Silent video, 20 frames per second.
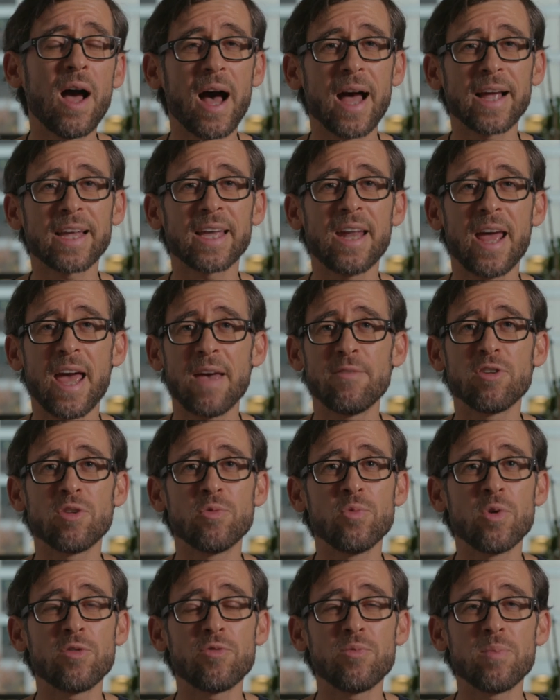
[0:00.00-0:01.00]
I can have
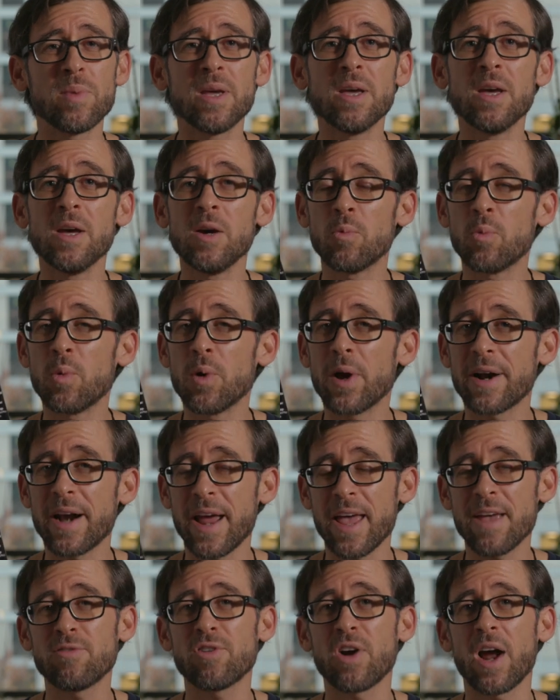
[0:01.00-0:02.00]
it with me
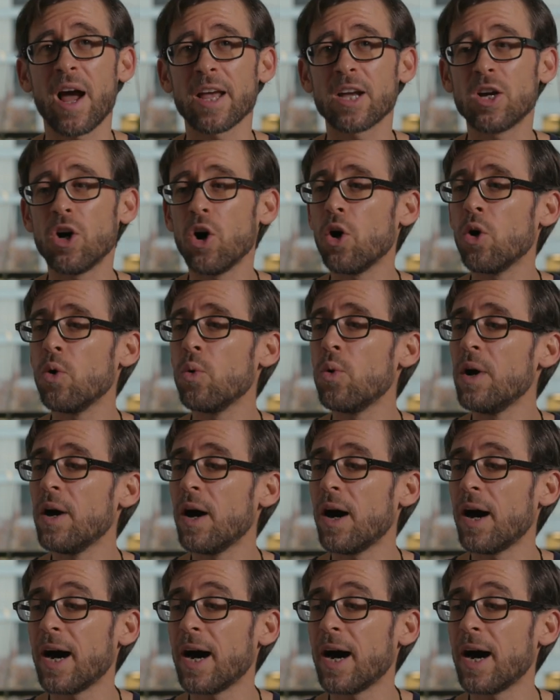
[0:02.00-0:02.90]
wherever I go.